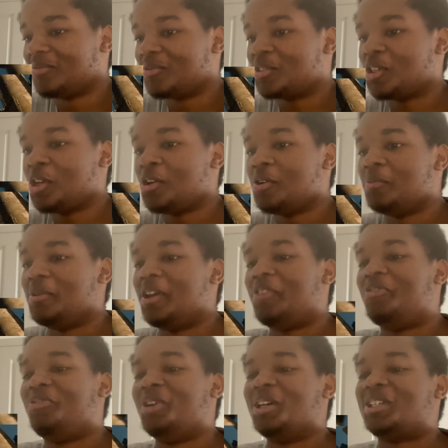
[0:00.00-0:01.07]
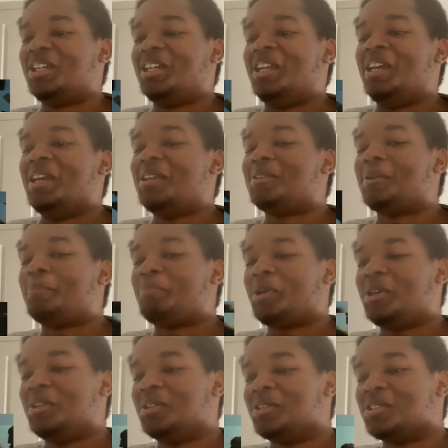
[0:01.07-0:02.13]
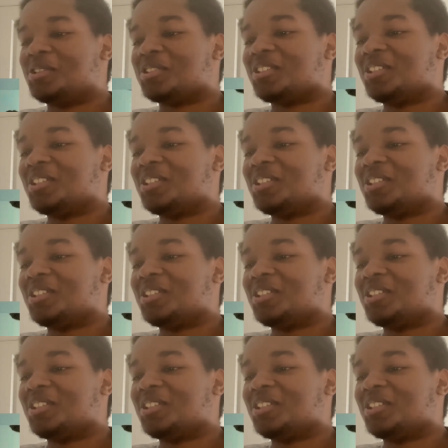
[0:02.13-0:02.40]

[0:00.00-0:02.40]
Damn, they fucking hit the pillars.